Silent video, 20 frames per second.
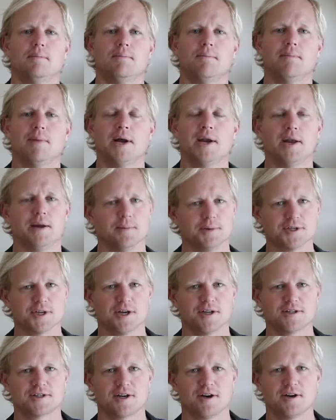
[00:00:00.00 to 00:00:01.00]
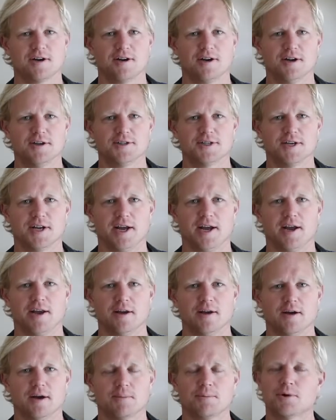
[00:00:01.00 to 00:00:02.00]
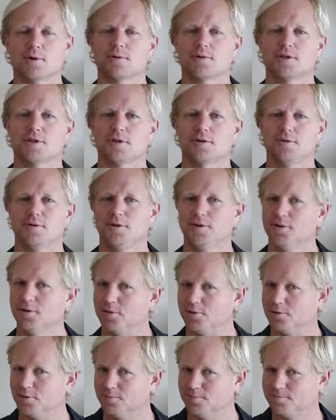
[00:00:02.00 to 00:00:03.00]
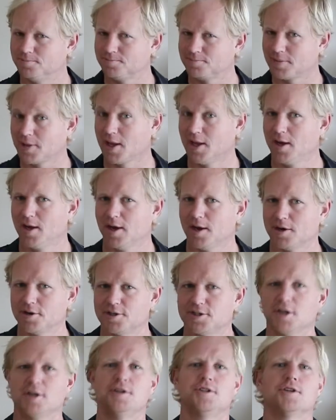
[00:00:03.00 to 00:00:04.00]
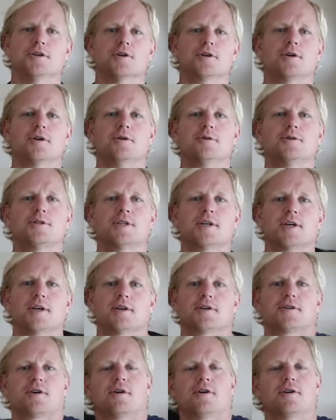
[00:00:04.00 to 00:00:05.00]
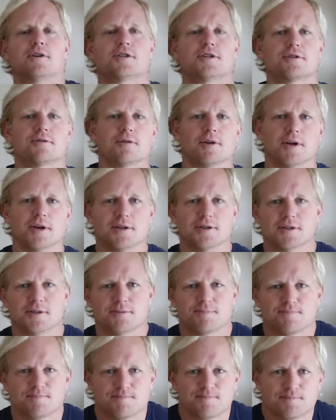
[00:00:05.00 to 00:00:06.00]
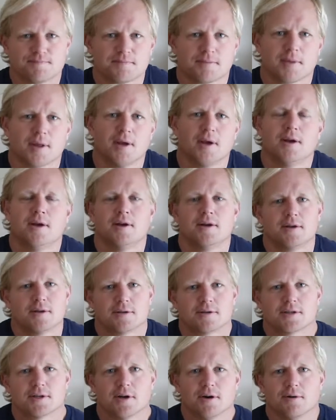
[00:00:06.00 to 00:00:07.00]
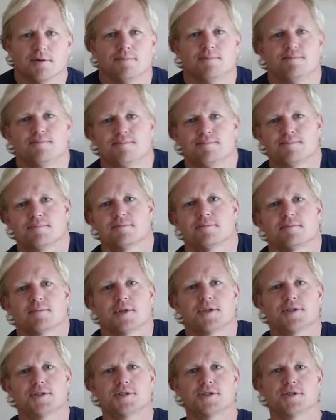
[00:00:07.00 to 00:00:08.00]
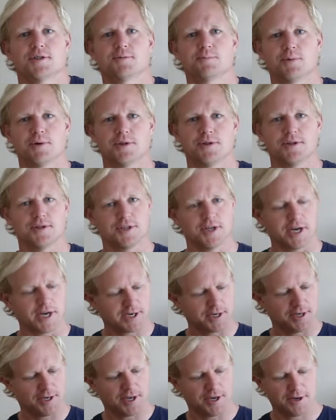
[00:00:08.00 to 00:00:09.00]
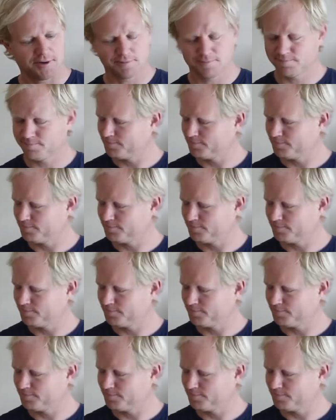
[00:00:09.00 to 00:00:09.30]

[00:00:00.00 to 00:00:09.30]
my name is Ansgar and today I'm going to show you how to change your acoustic guitar strings. So let's just put the jacket down.